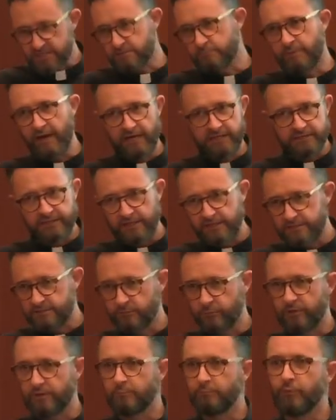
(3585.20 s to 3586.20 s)
and bad days, and
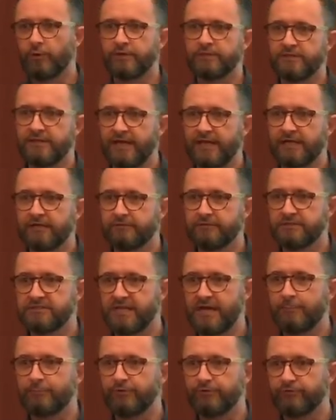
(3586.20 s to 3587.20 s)
we can point to negative
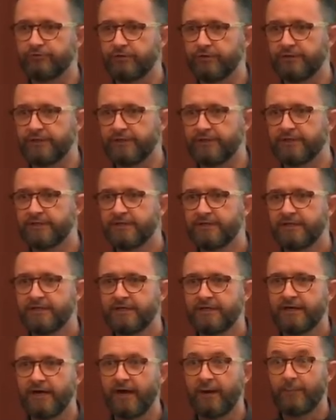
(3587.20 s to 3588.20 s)
examples, certainly.
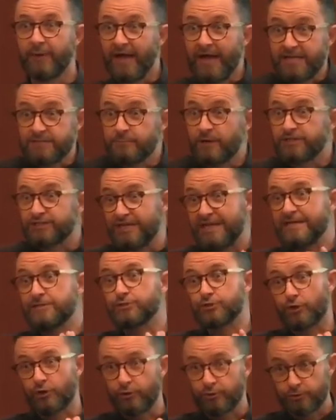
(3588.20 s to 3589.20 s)
Um, as much
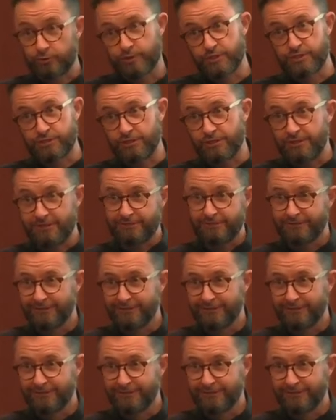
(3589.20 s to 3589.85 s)
internal Christian,